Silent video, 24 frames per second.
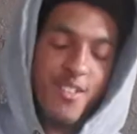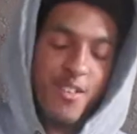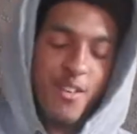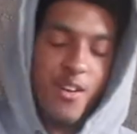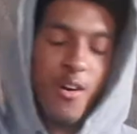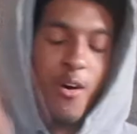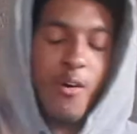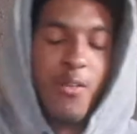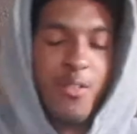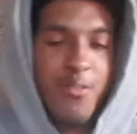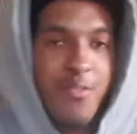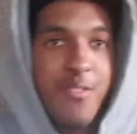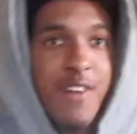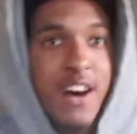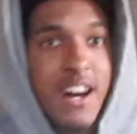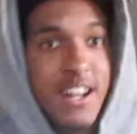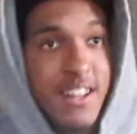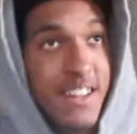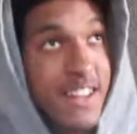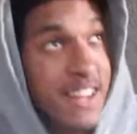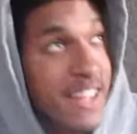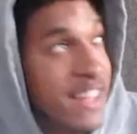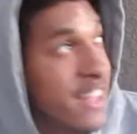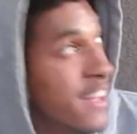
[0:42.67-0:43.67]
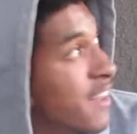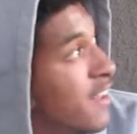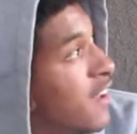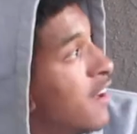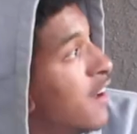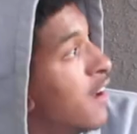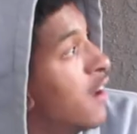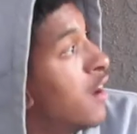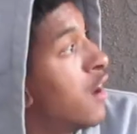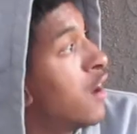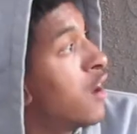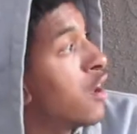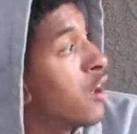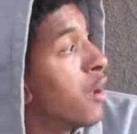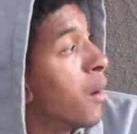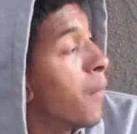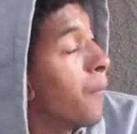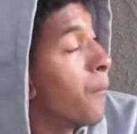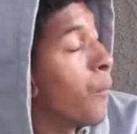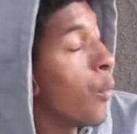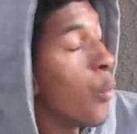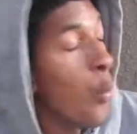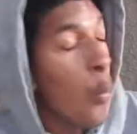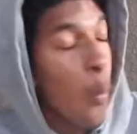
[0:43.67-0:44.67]
You know what the fuck it
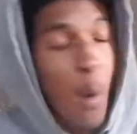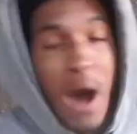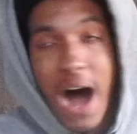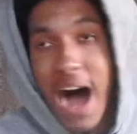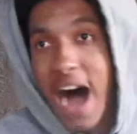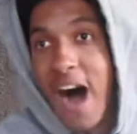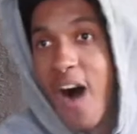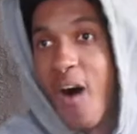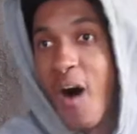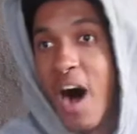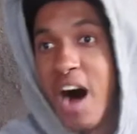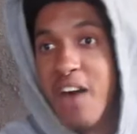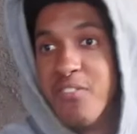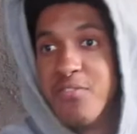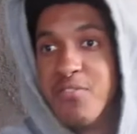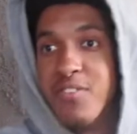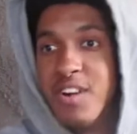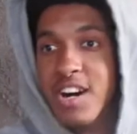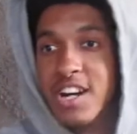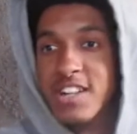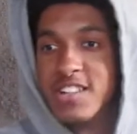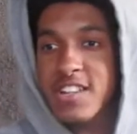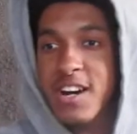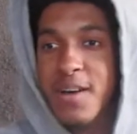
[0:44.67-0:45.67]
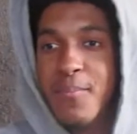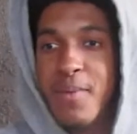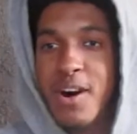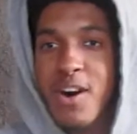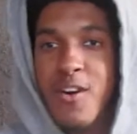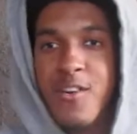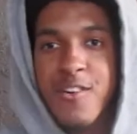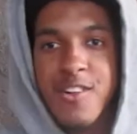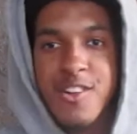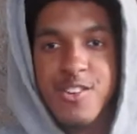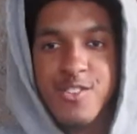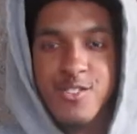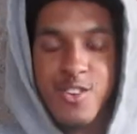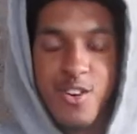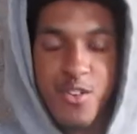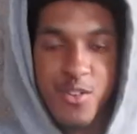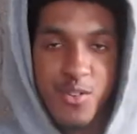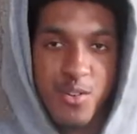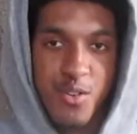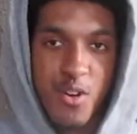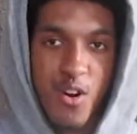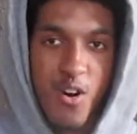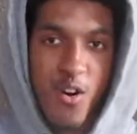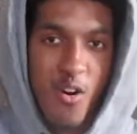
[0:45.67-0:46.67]
is. Wow, I fucked up my own intro.
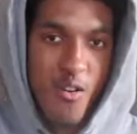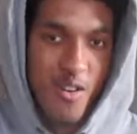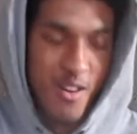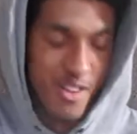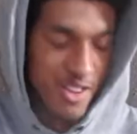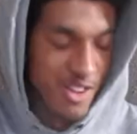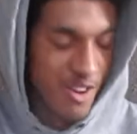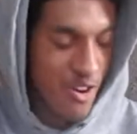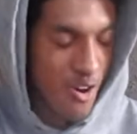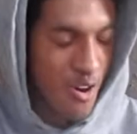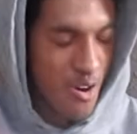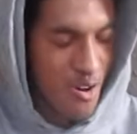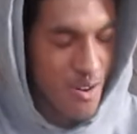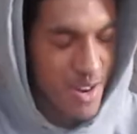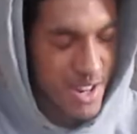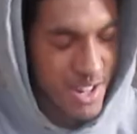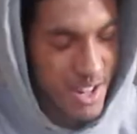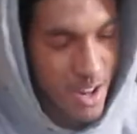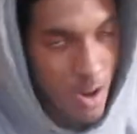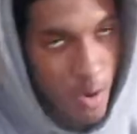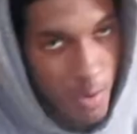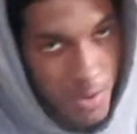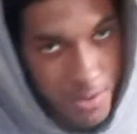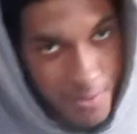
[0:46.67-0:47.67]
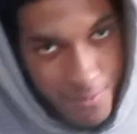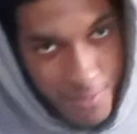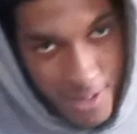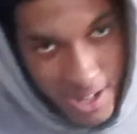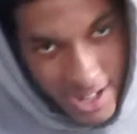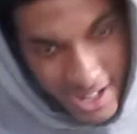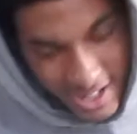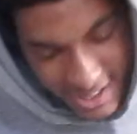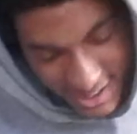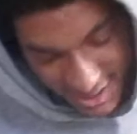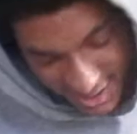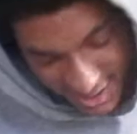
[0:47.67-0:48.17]
You know, you already know what the fuck it